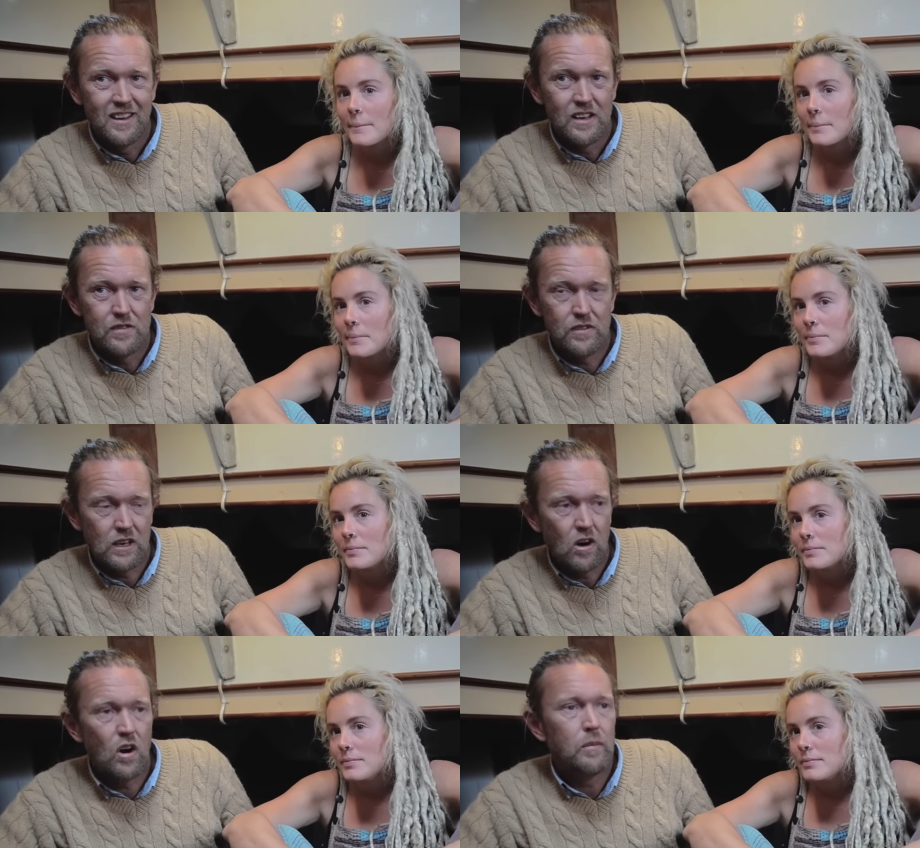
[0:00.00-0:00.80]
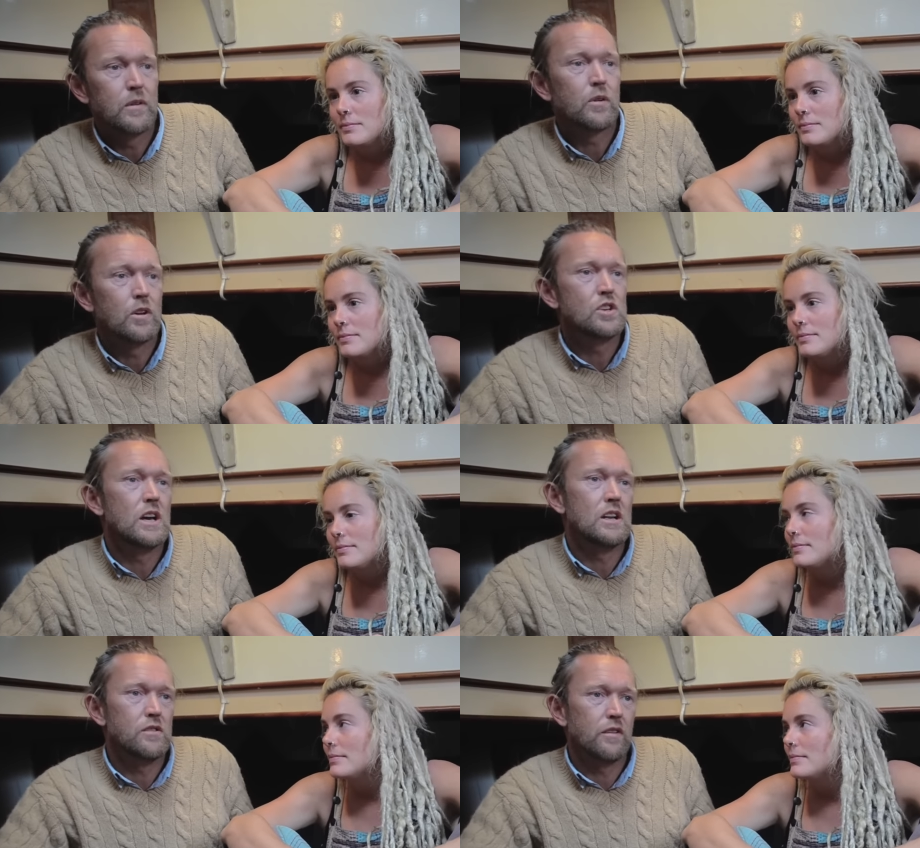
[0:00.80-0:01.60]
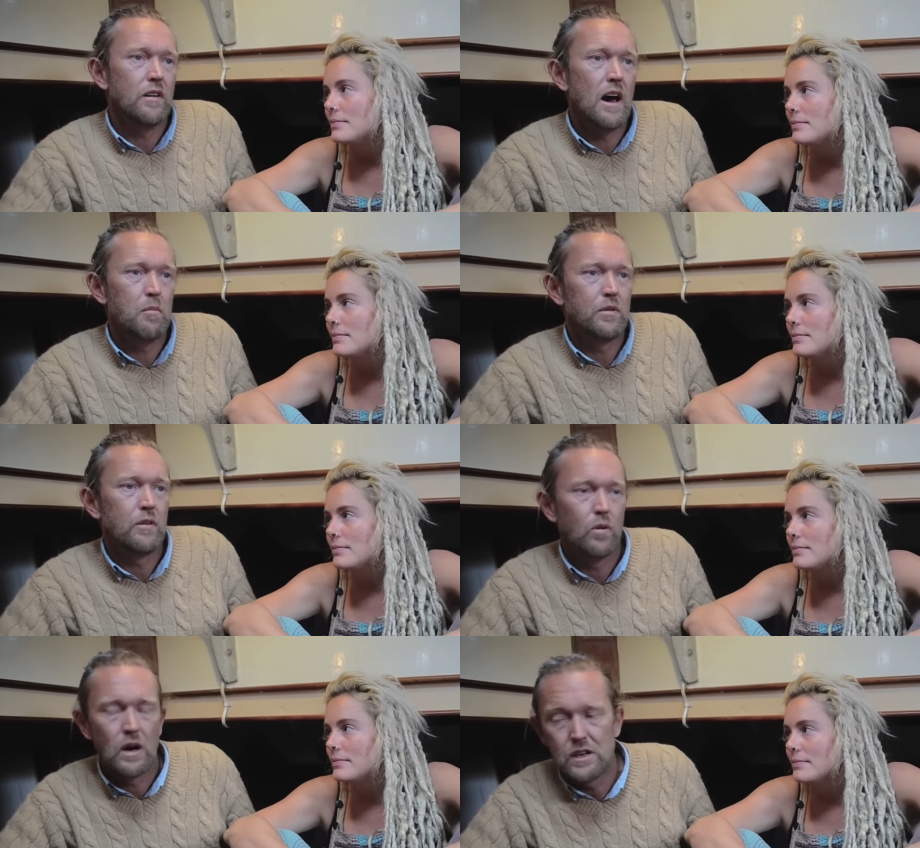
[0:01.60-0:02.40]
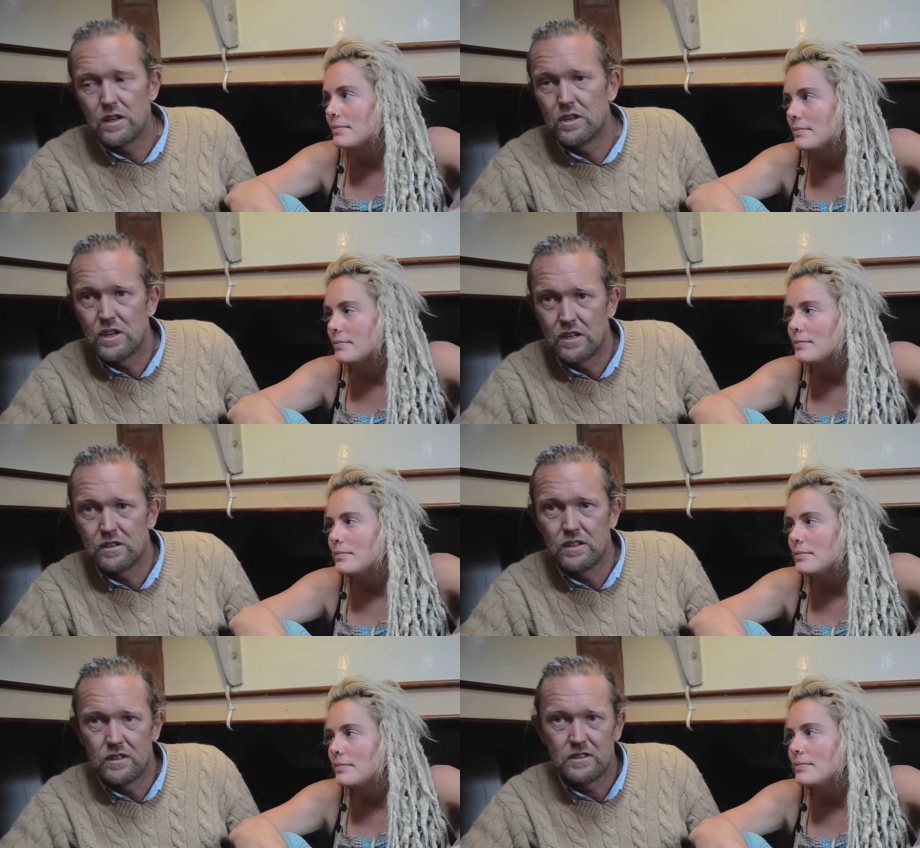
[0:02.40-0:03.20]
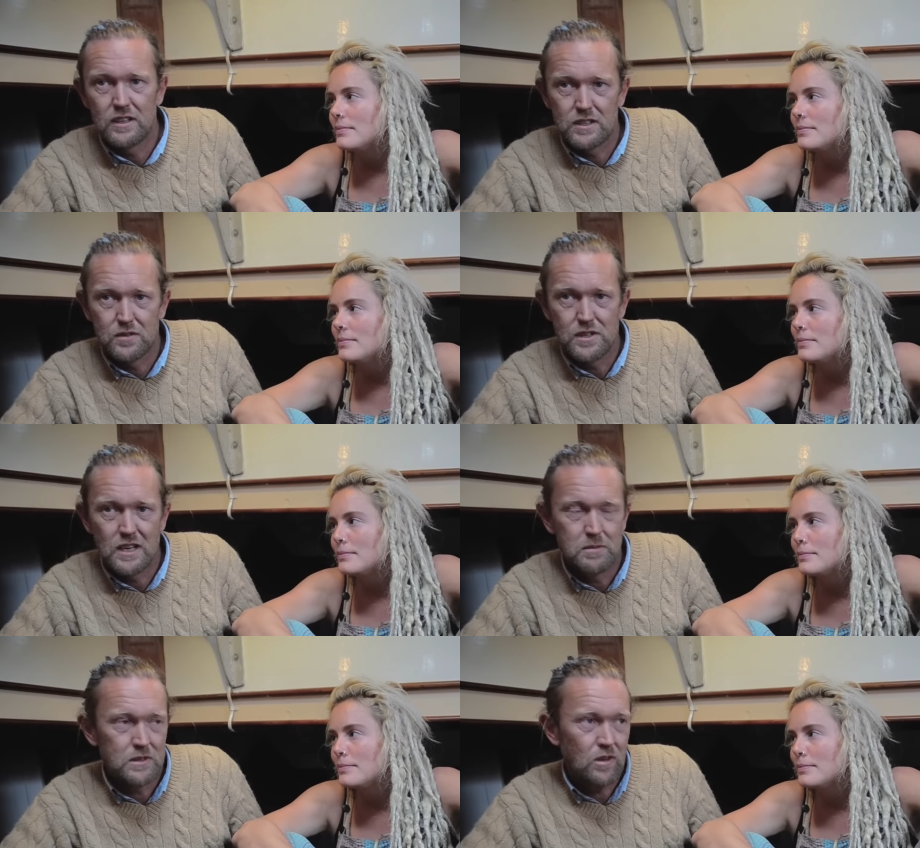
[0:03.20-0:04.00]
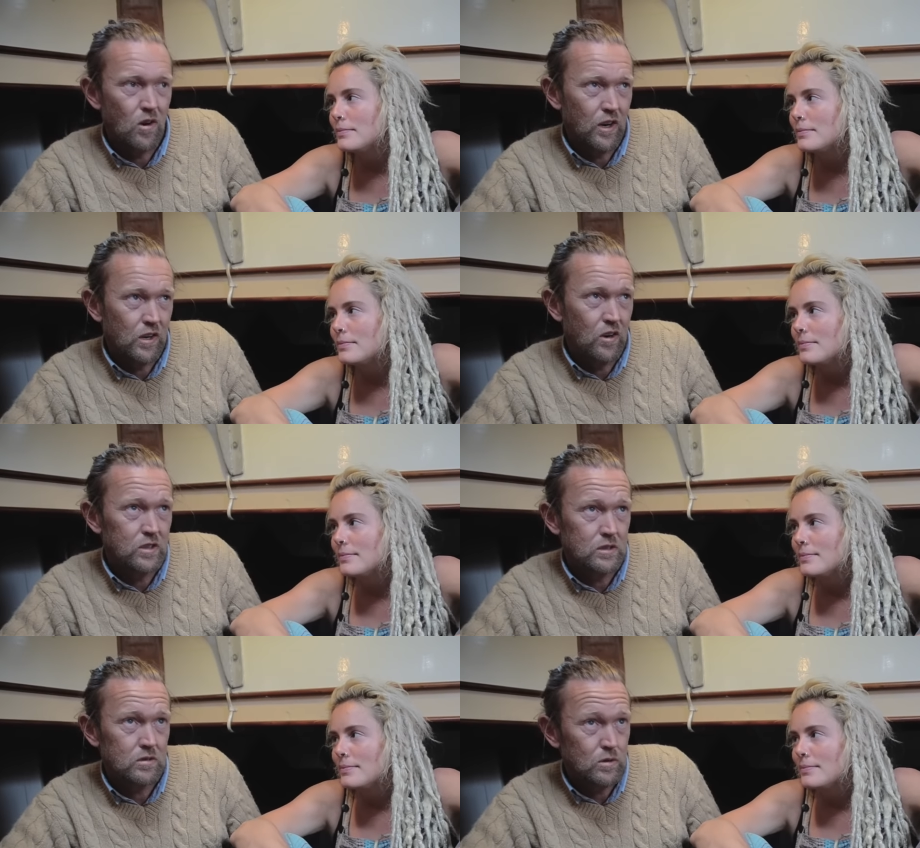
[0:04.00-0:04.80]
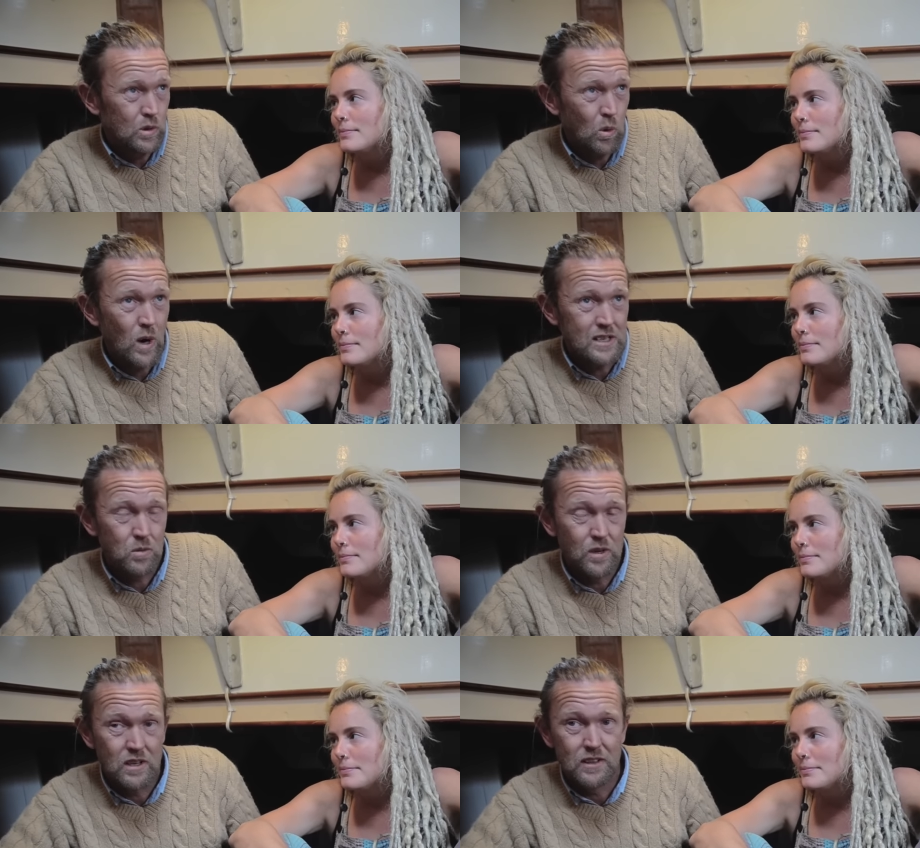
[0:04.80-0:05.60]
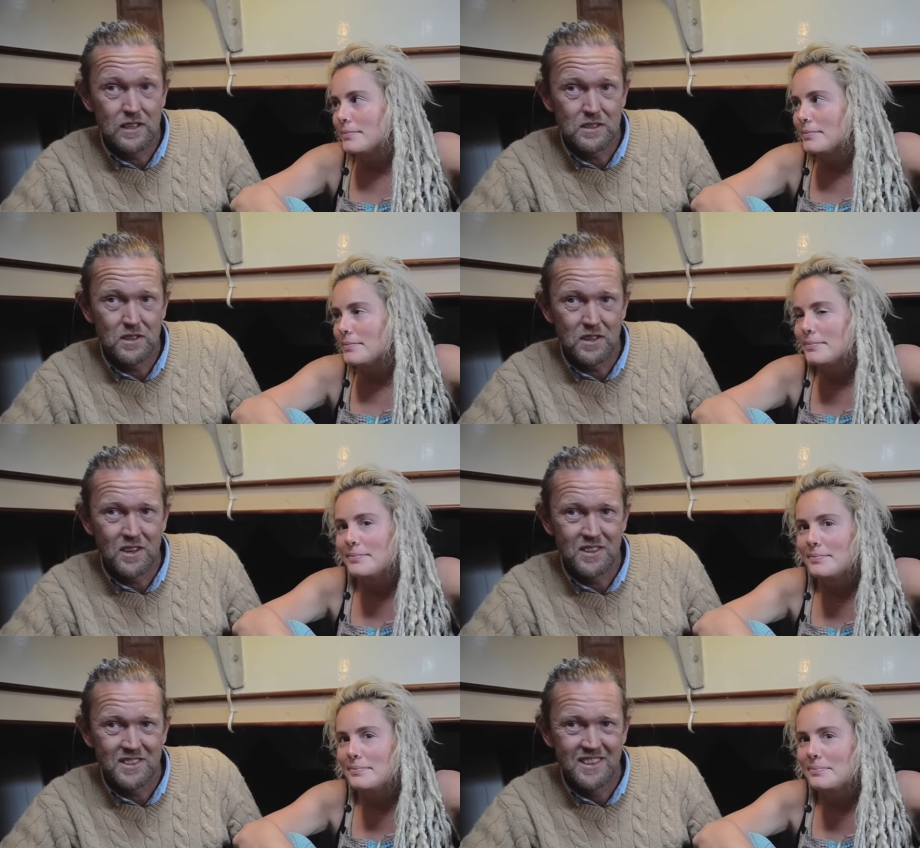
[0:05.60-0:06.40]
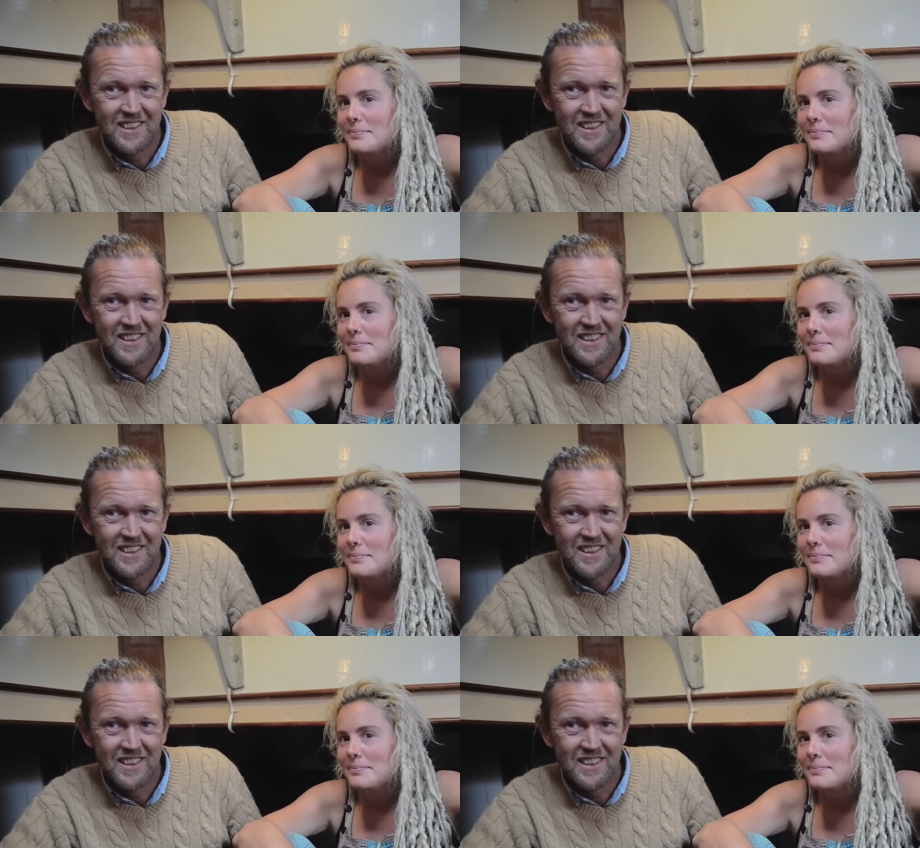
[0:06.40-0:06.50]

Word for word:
Speaker 1: If you think, oh, this is going to change the taps, or I need to change this, it takes three times as long and costs twice what you think it's going to cost.